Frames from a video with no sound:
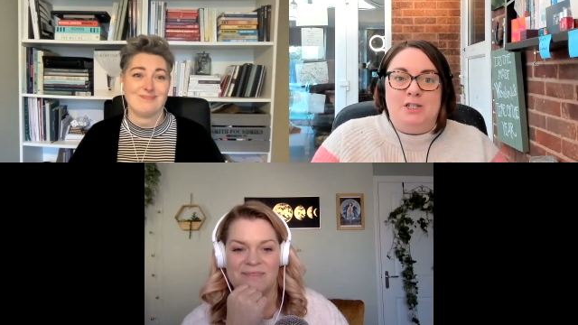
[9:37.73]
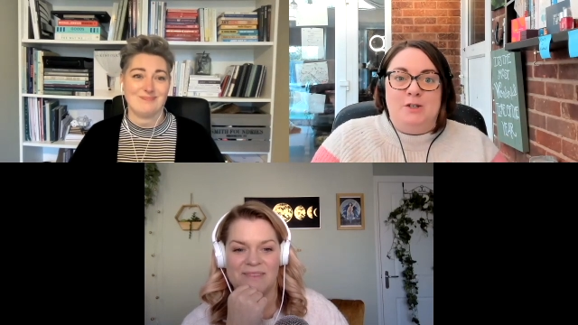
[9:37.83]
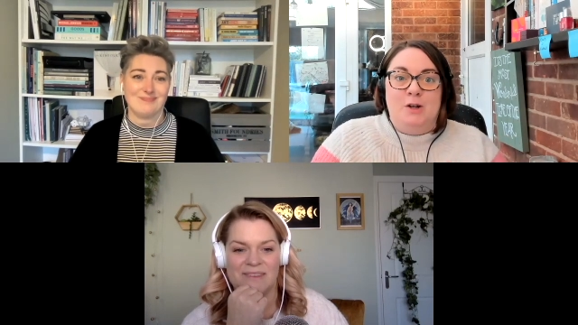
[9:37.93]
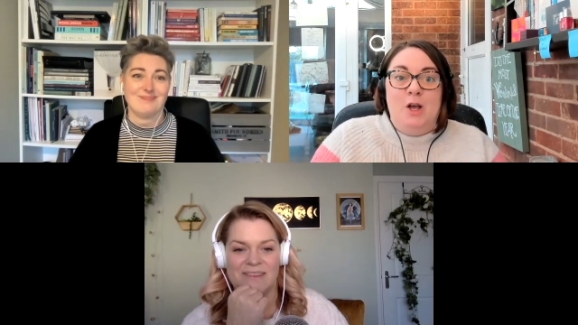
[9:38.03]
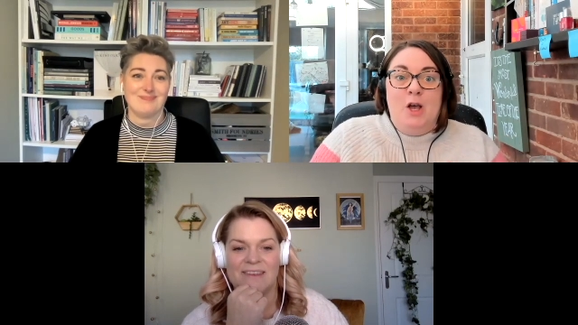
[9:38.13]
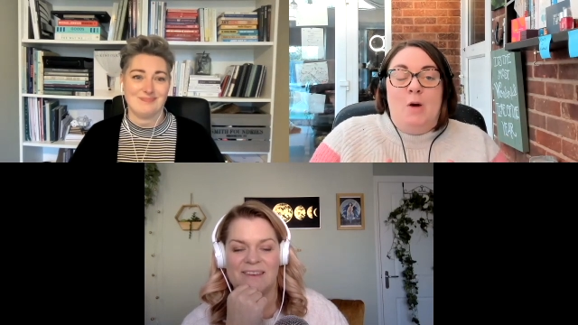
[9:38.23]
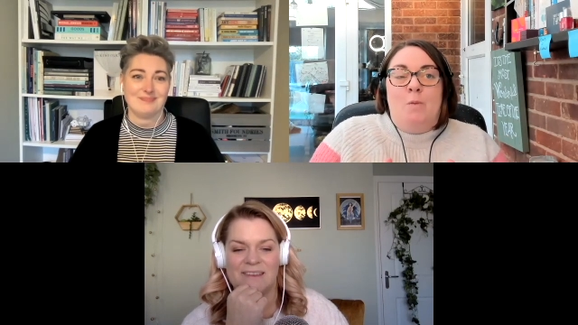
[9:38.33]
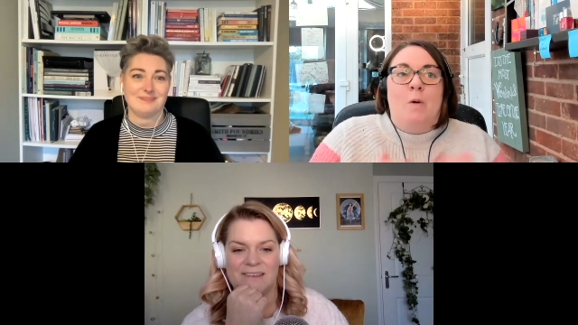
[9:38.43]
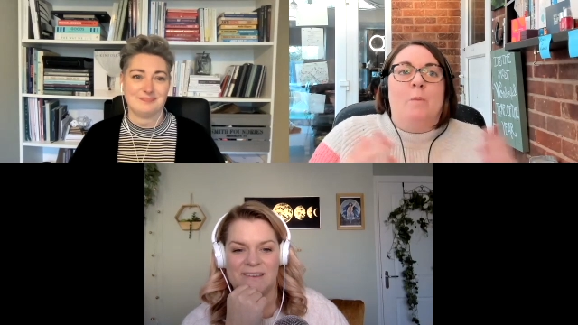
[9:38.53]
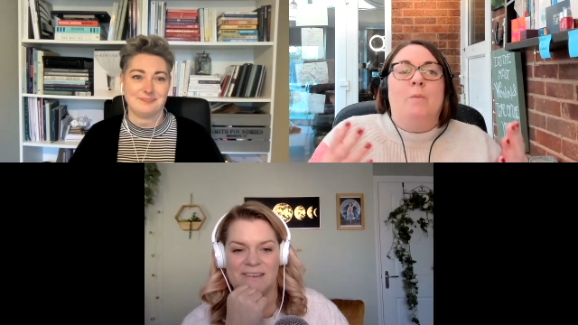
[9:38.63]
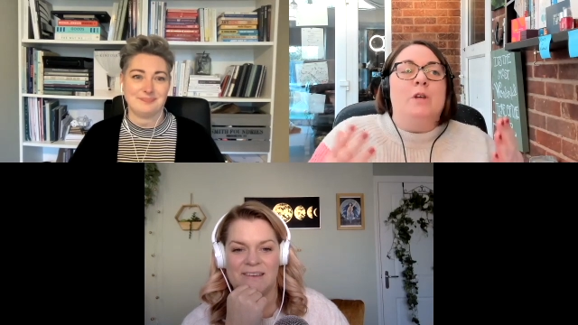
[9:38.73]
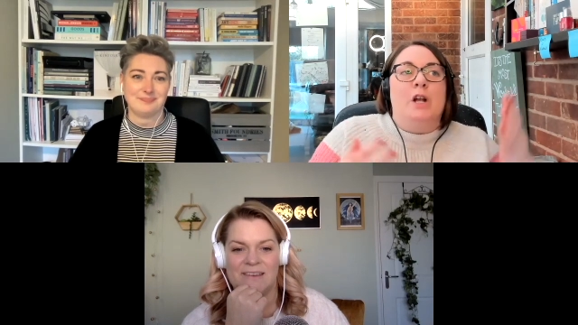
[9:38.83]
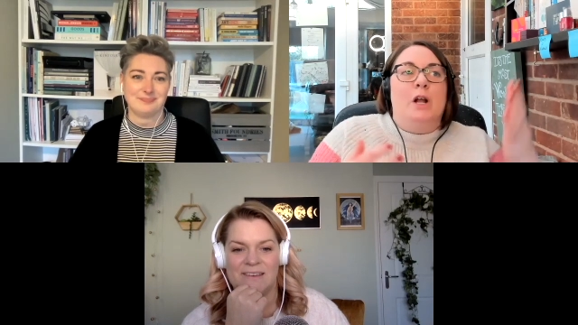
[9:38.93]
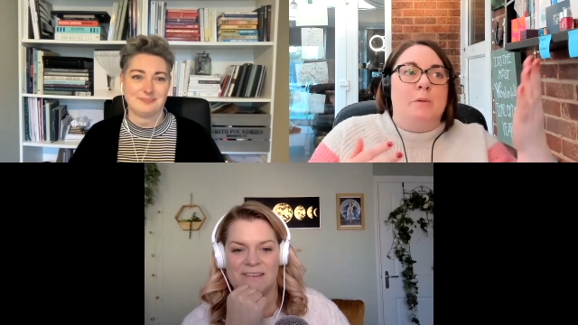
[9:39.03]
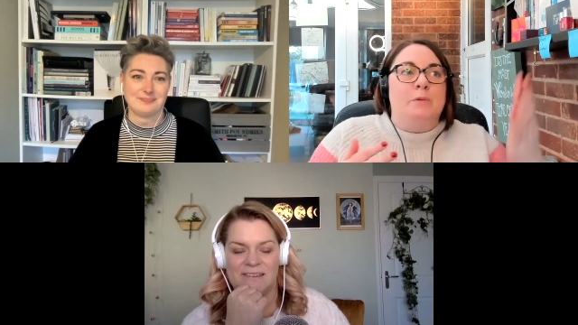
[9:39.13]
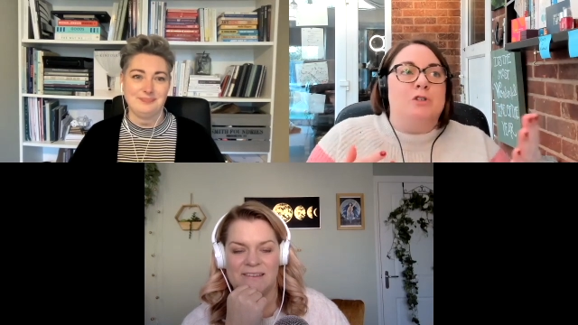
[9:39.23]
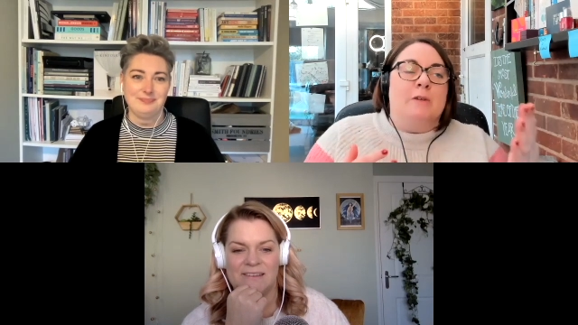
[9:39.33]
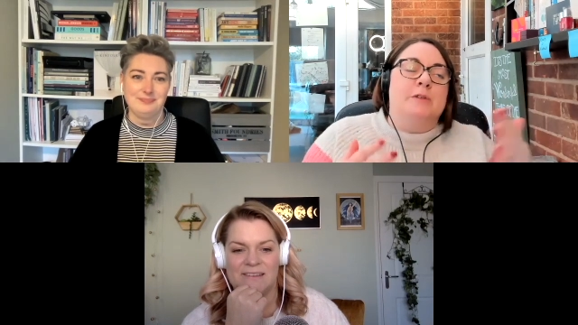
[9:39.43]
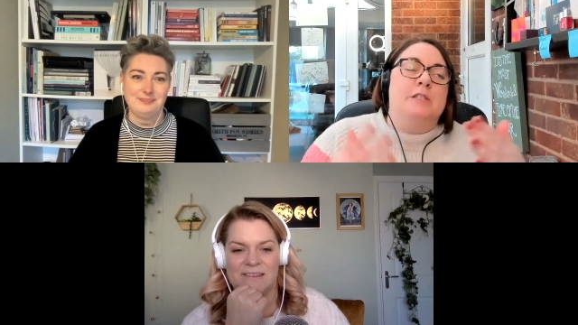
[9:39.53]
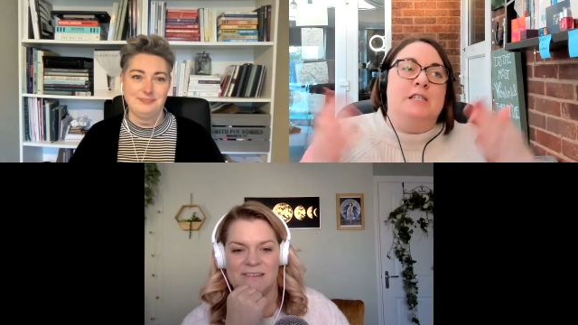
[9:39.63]
Speaker 1: And when, you know, we would
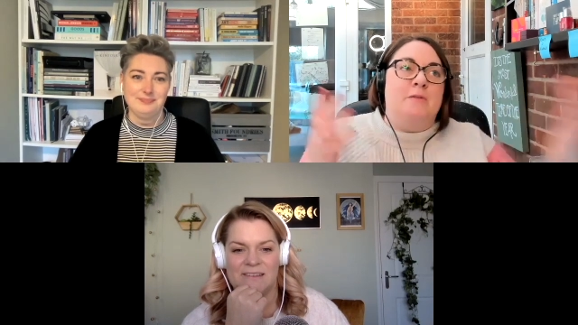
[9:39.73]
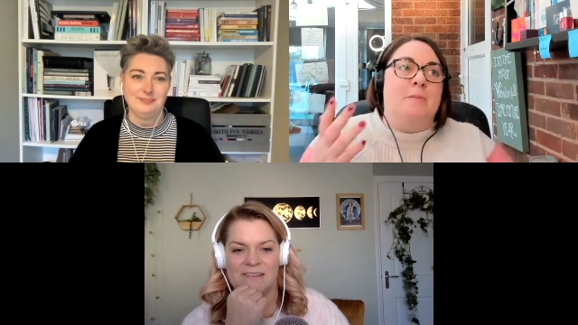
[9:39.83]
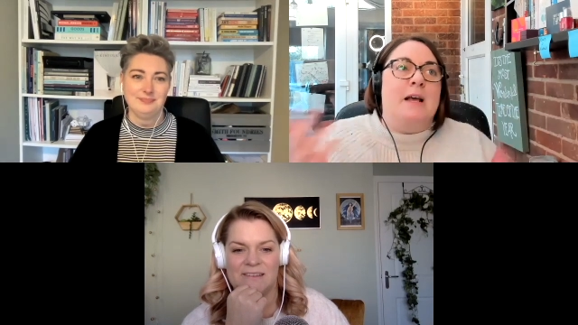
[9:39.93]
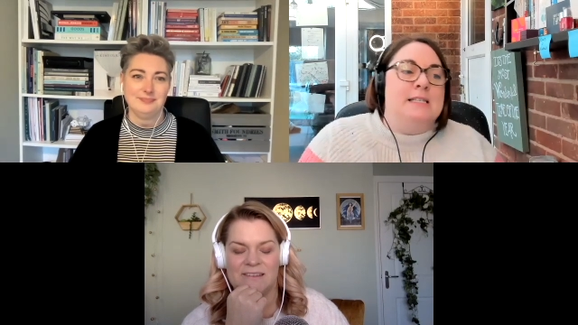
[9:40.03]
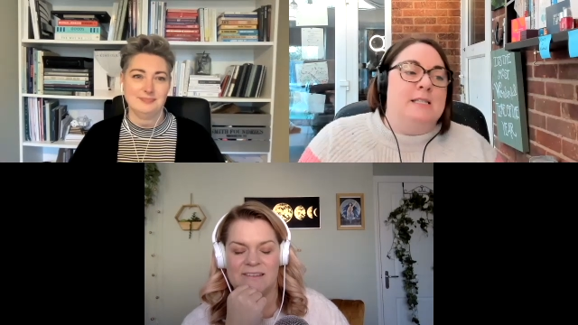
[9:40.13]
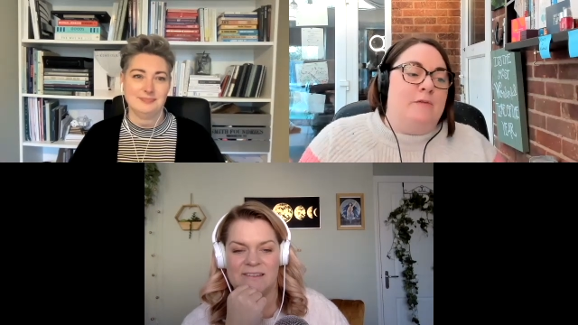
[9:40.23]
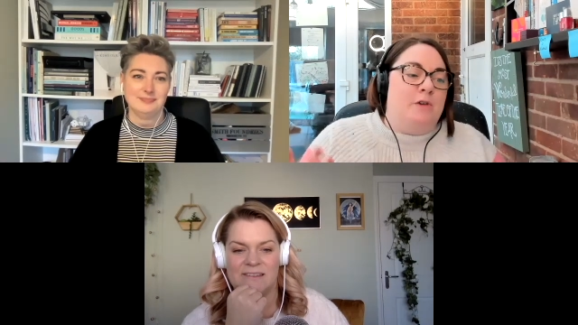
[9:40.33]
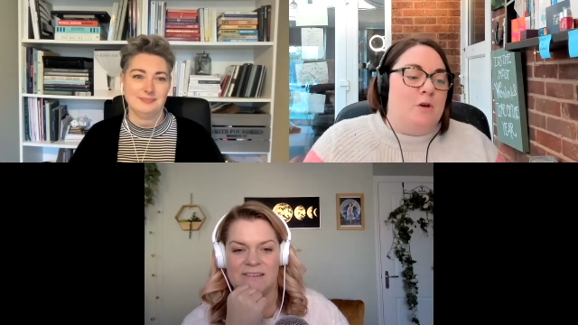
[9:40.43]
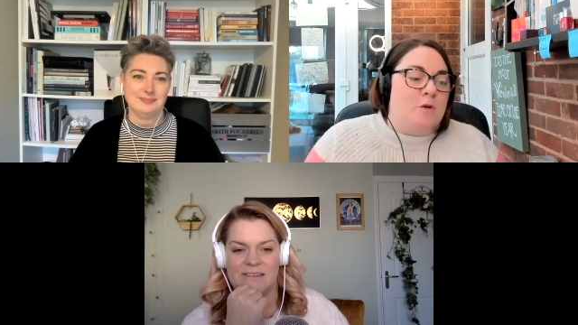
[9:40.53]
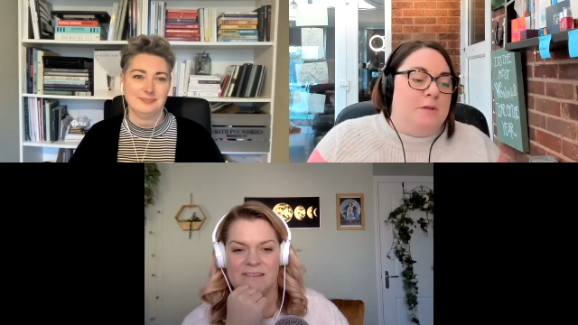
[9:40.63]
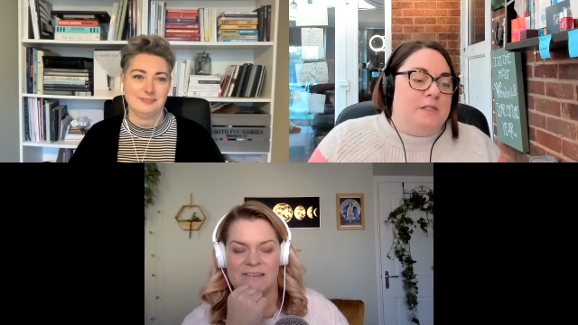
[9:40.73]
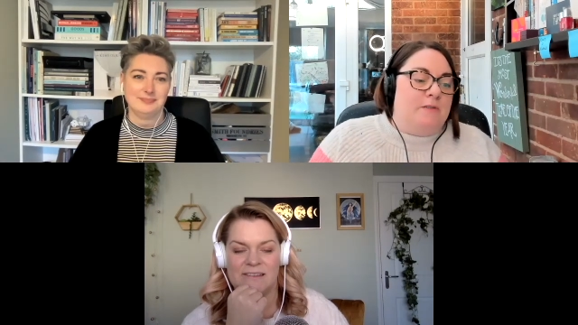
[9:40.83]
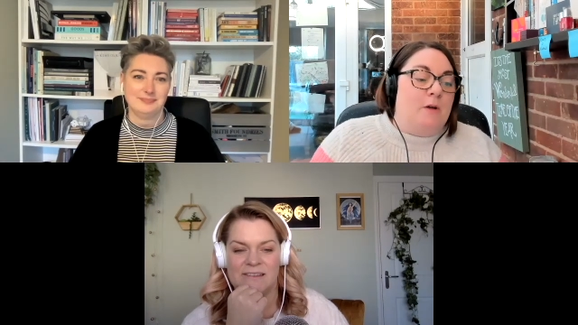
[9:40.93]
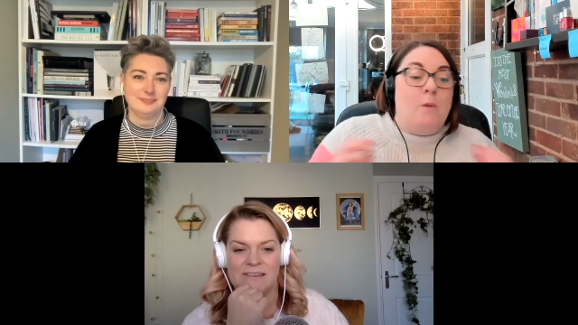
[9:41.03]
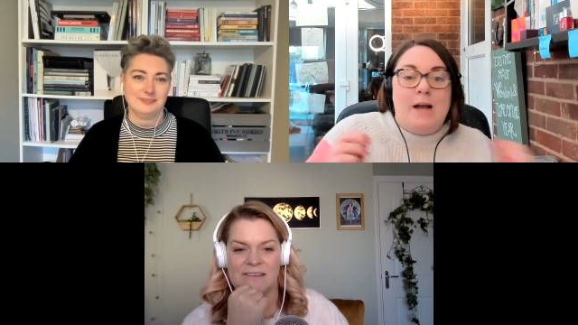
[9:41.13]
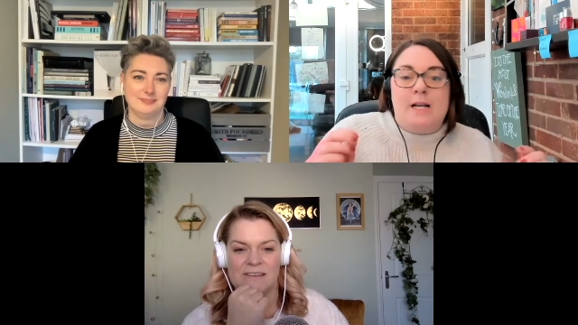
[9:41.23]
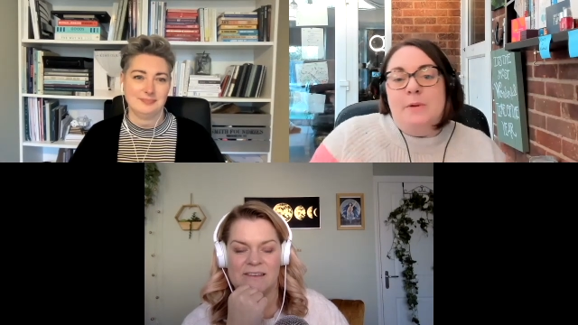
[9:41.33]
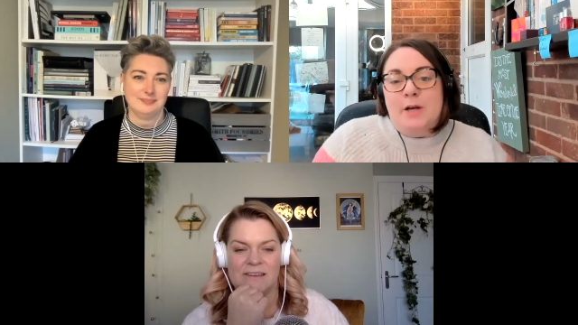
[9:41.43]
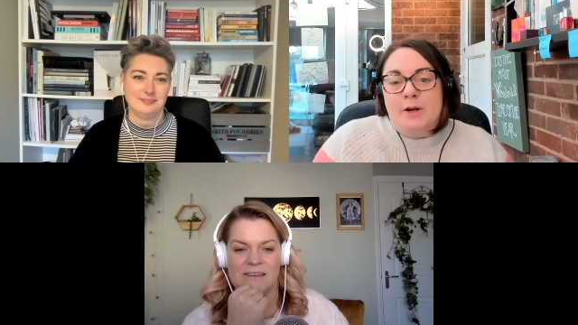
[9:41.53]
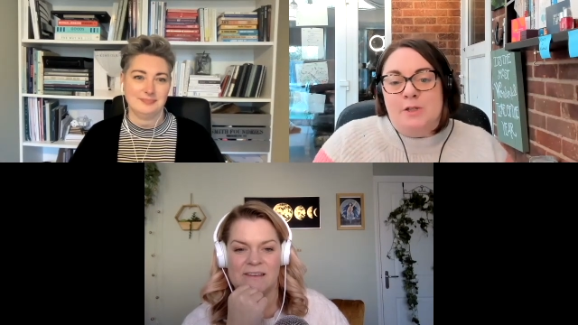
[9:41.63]
travel to different places over Europe and stuff like where can we
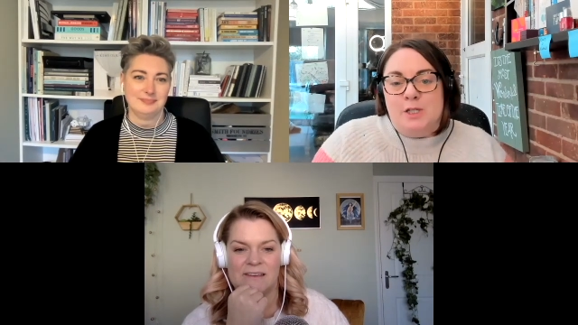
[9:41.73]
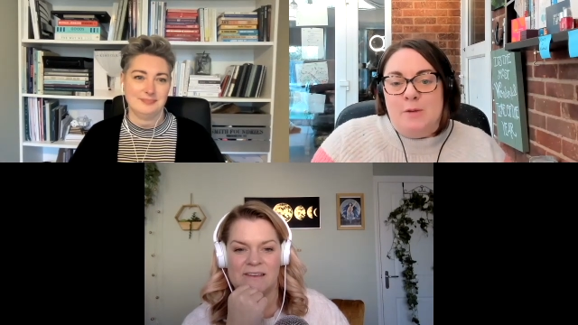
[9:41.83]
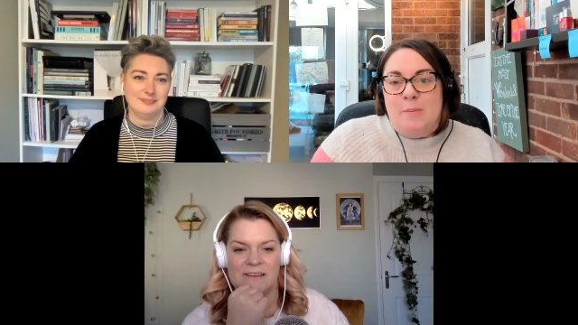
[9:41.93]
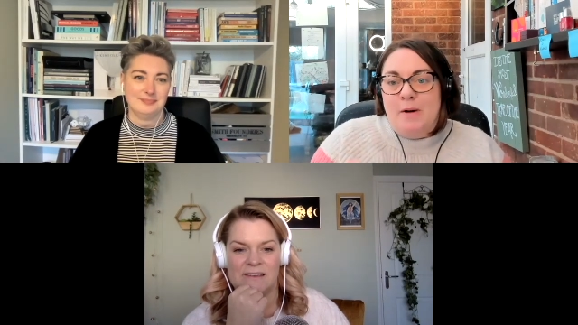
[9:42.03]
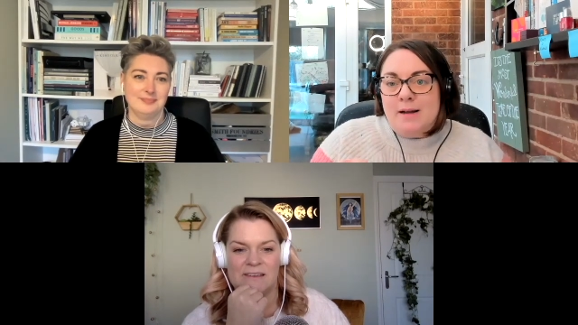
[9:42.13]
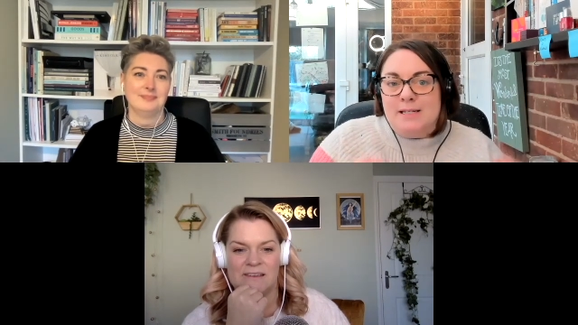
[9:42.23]
go to supermarket